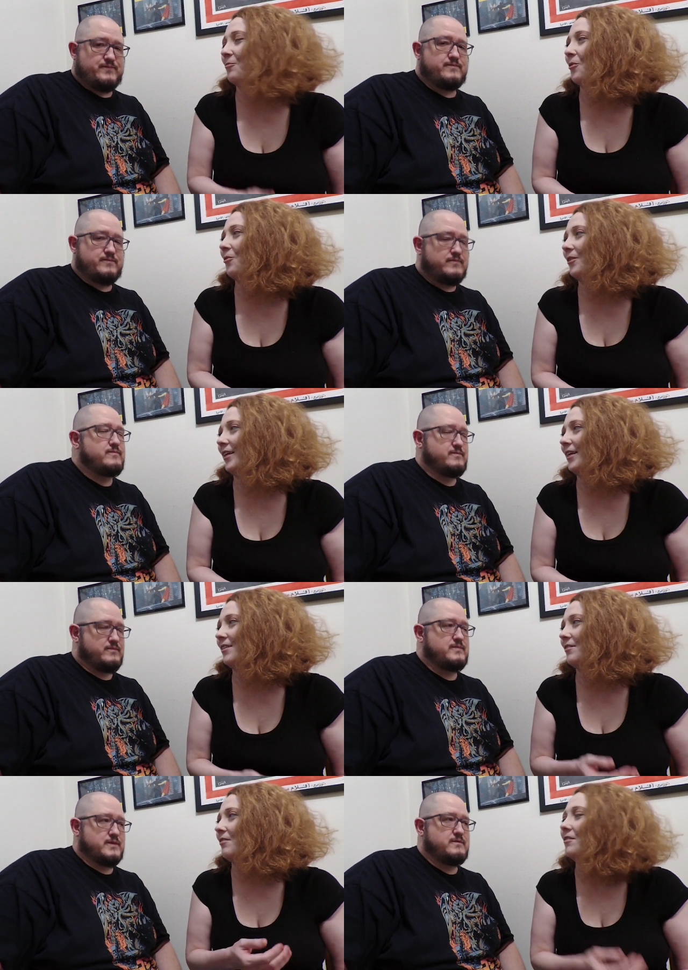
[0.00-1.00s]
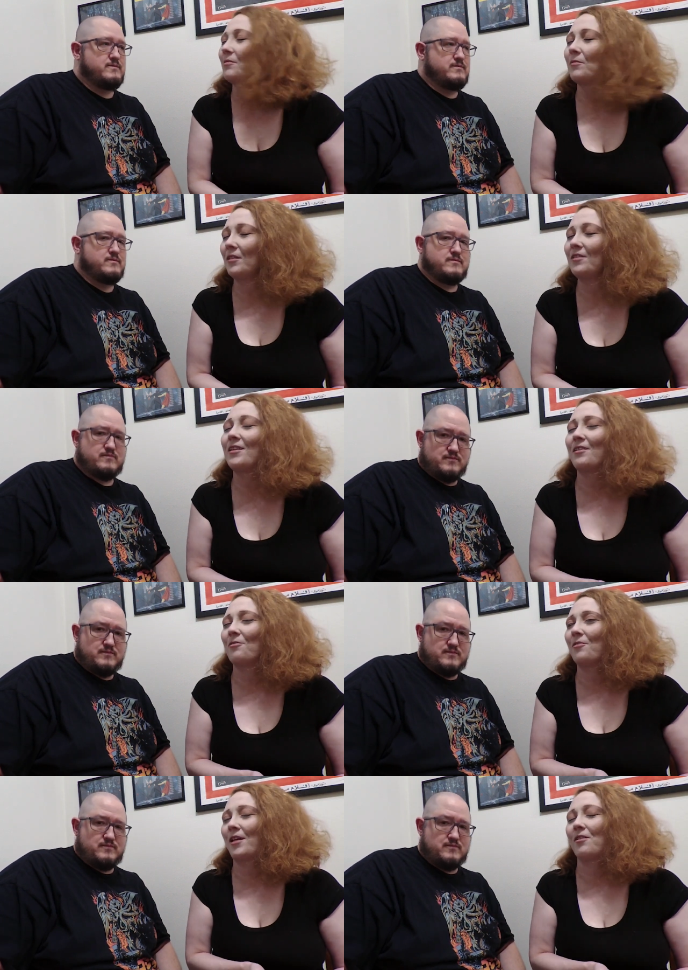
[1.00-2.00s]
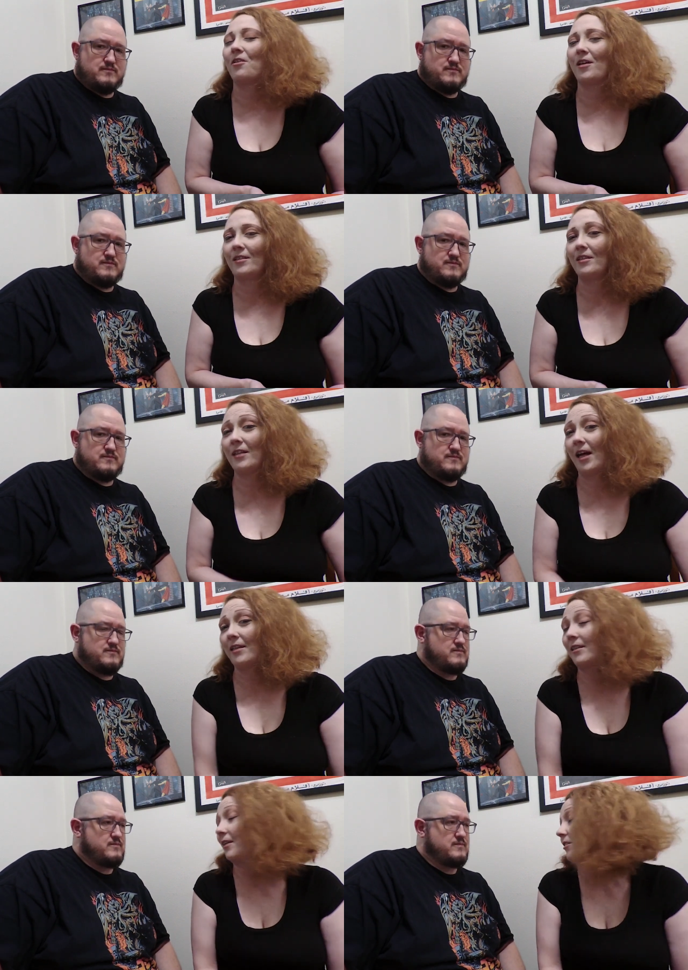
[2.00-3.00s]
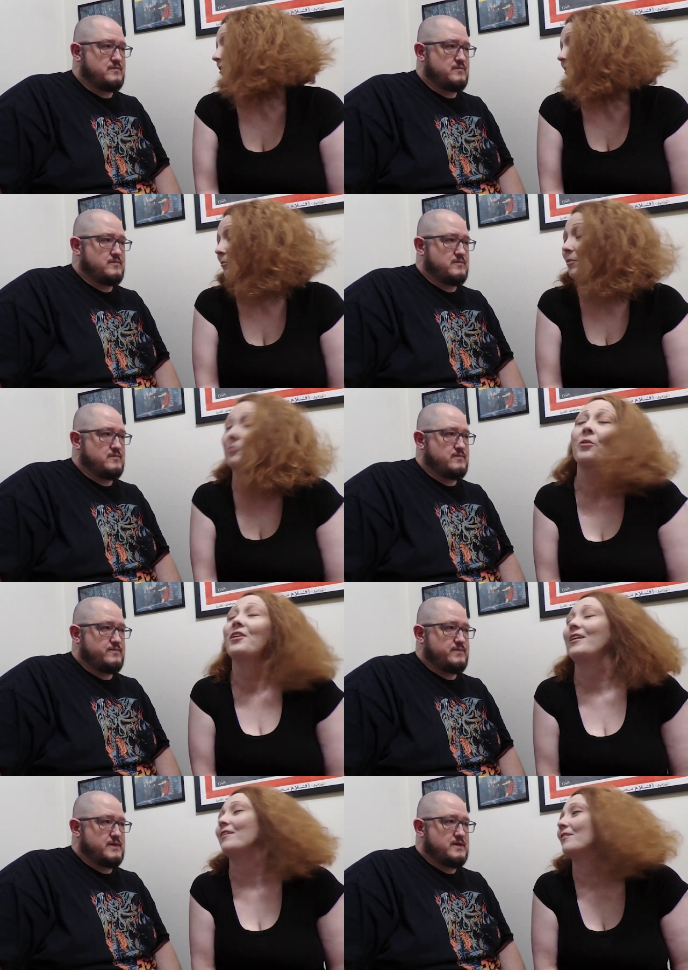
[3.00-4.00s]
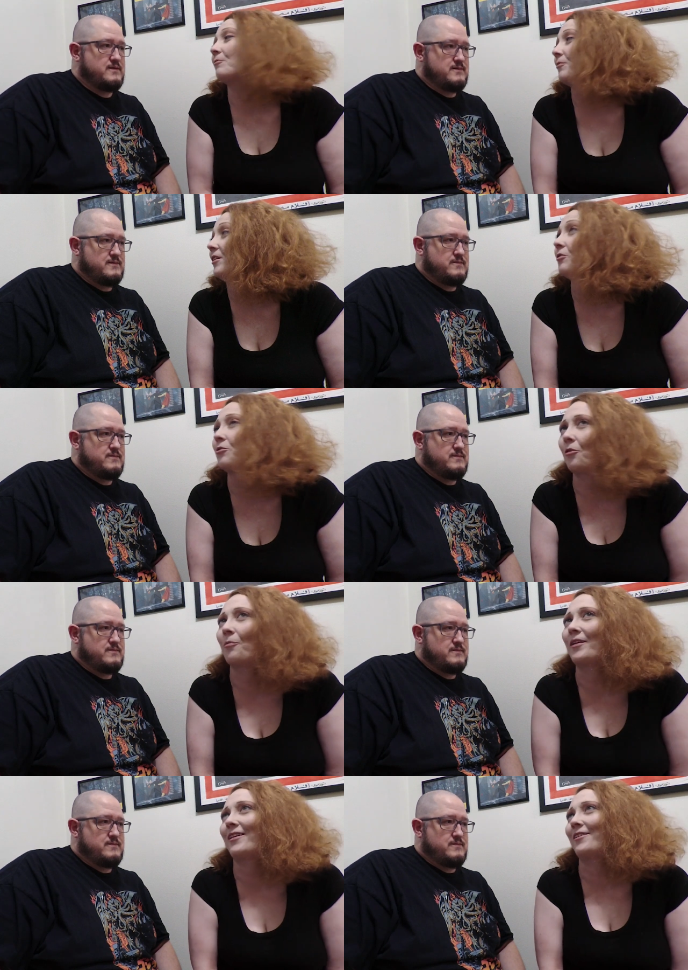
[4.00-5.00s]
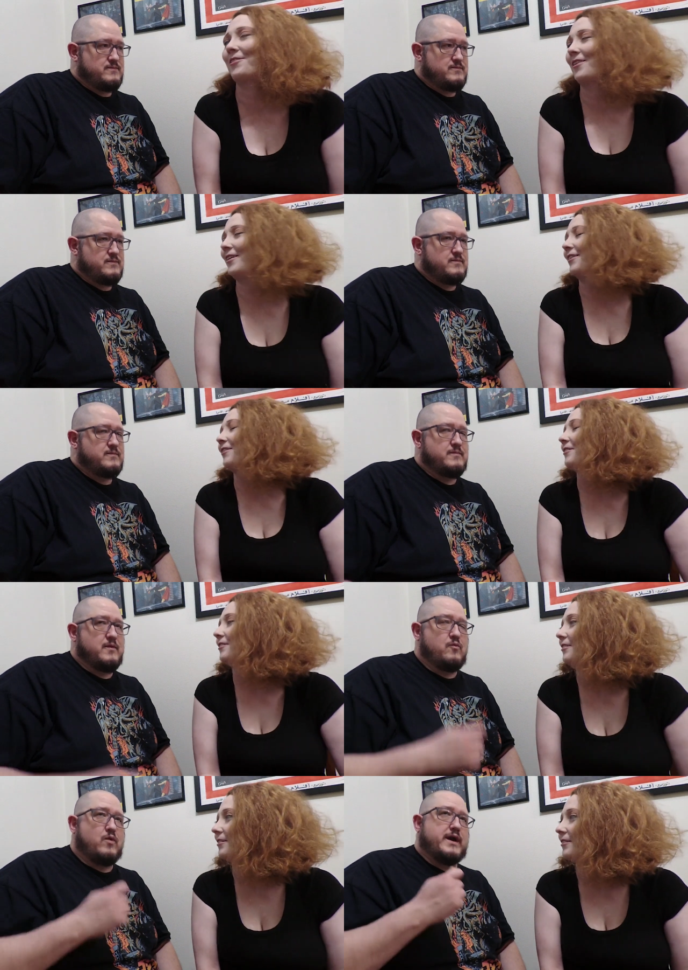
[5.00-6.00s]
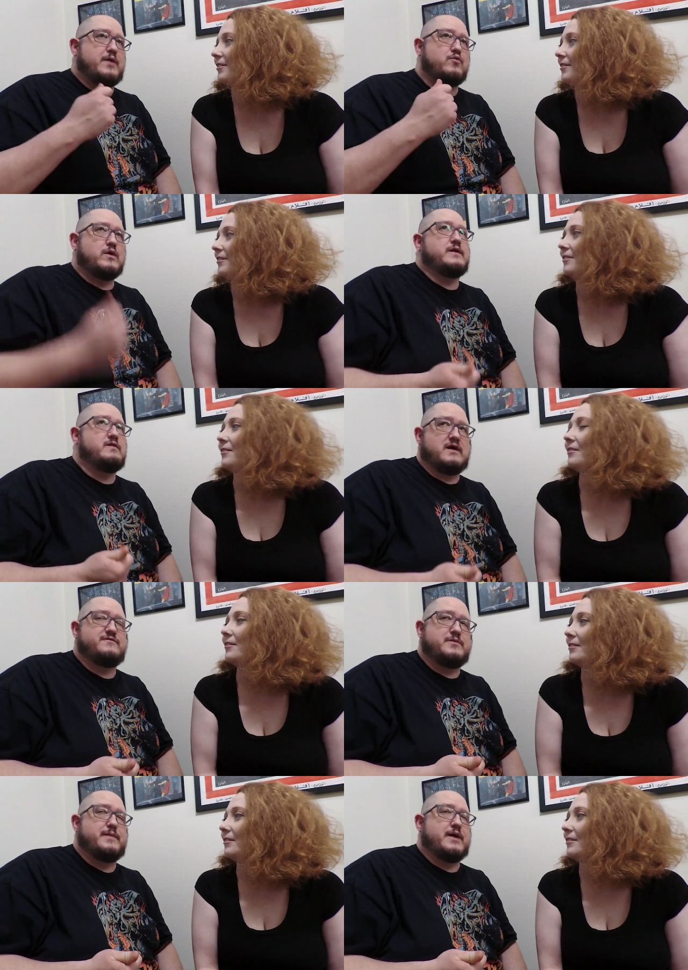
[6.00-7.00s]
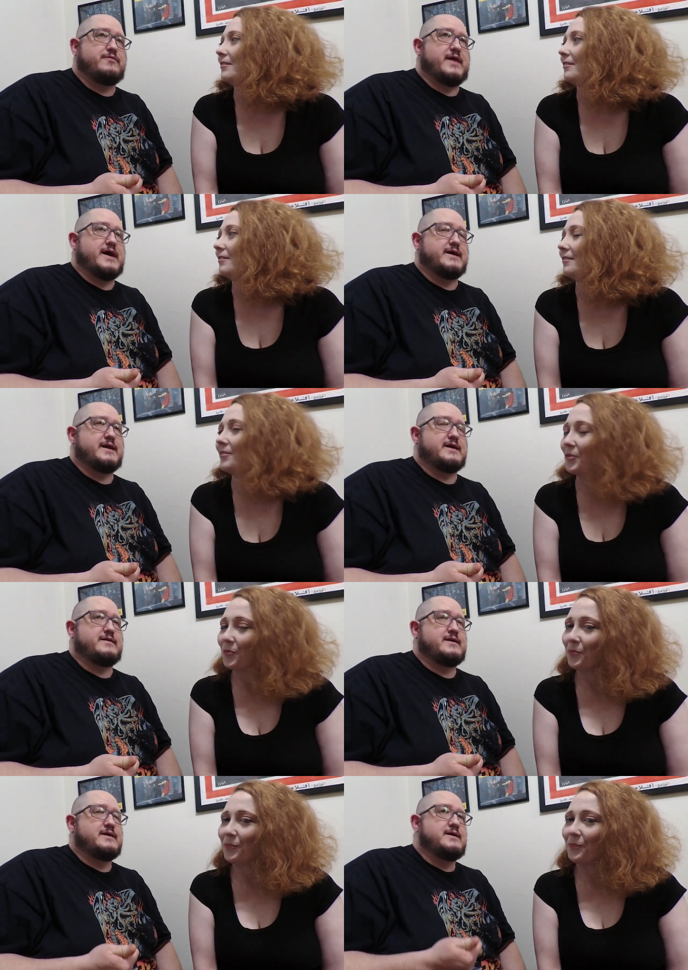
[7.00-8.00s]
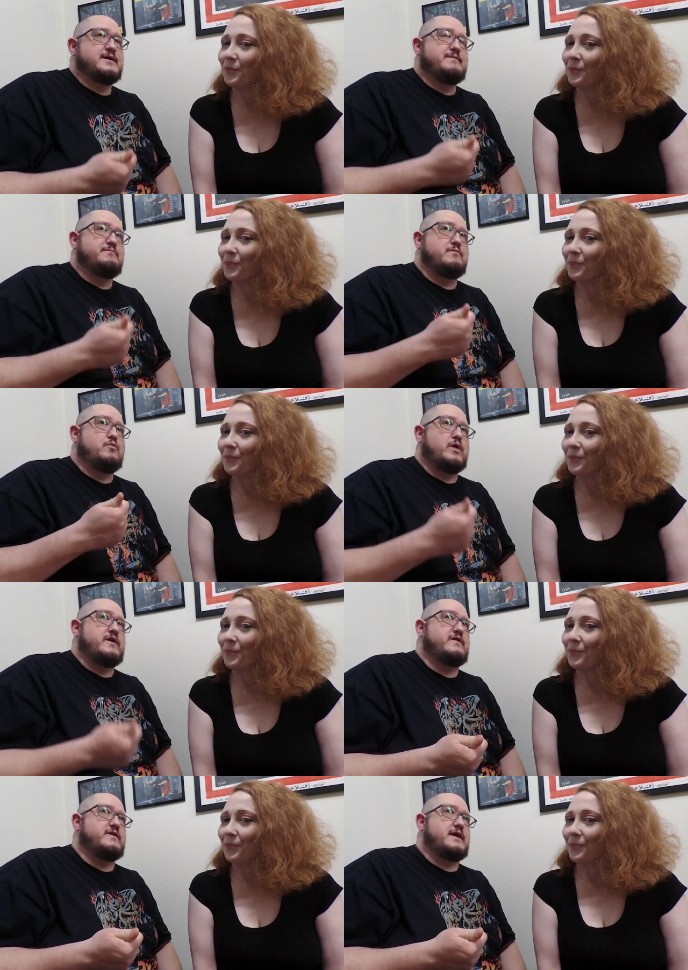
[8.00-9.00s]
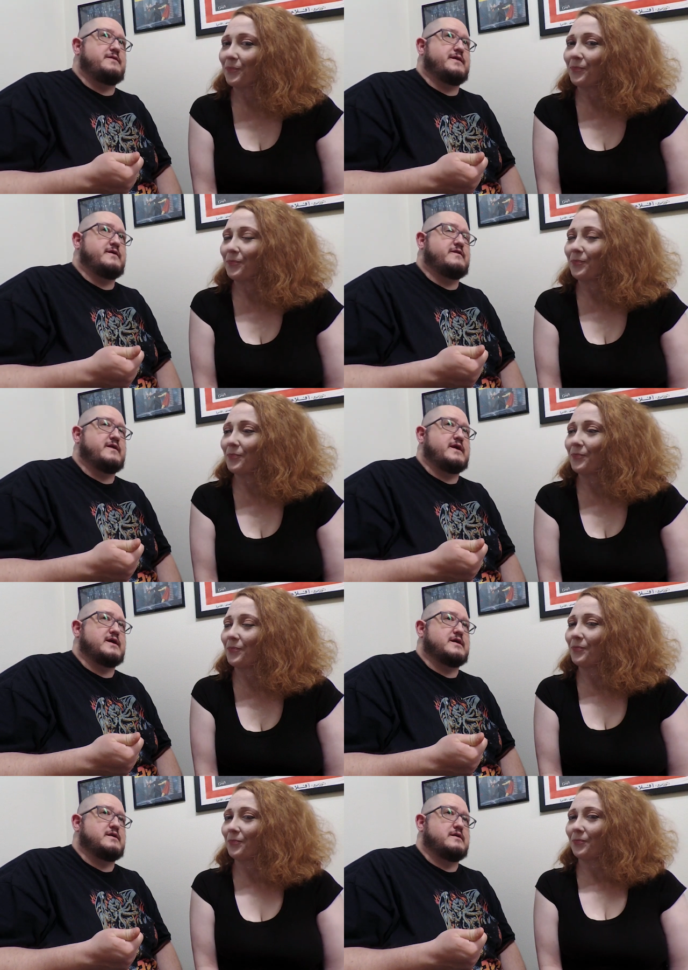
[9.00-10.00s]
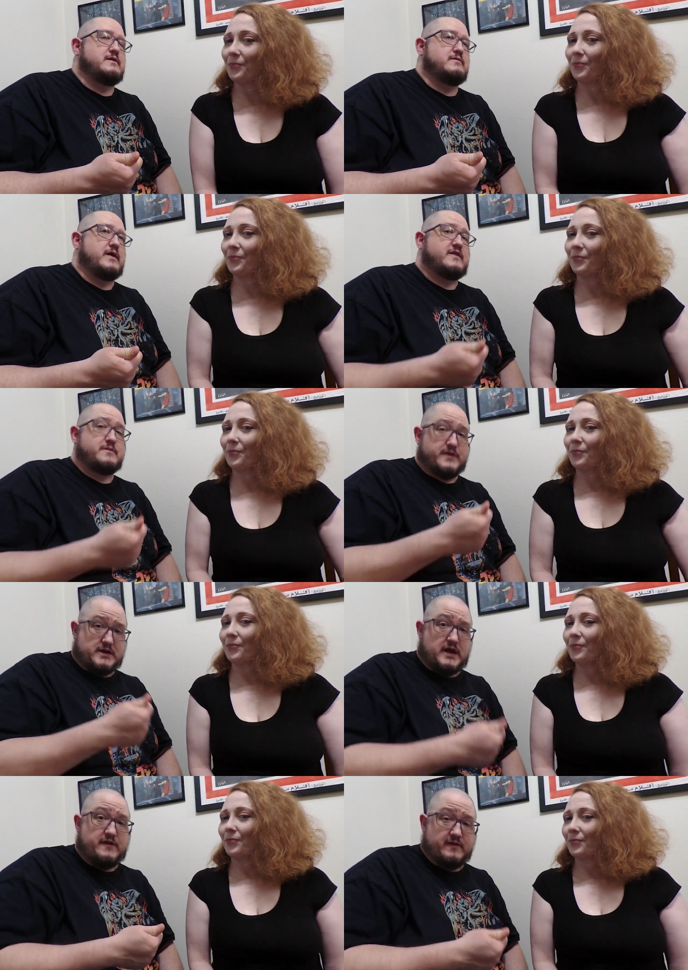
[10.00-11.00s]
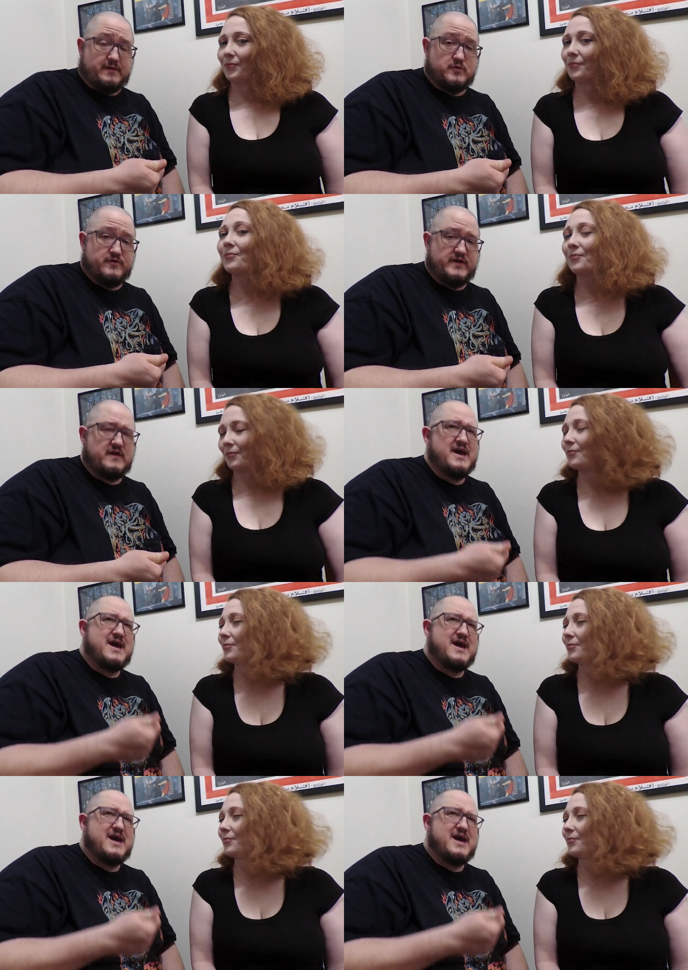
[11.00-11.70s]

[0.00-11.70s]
Speaker 1: role and get to continue that on and, and get to still be working in the field so many years later.
Speaker 2: What I really loved about that, and we see this in like some of the Godzilla movies,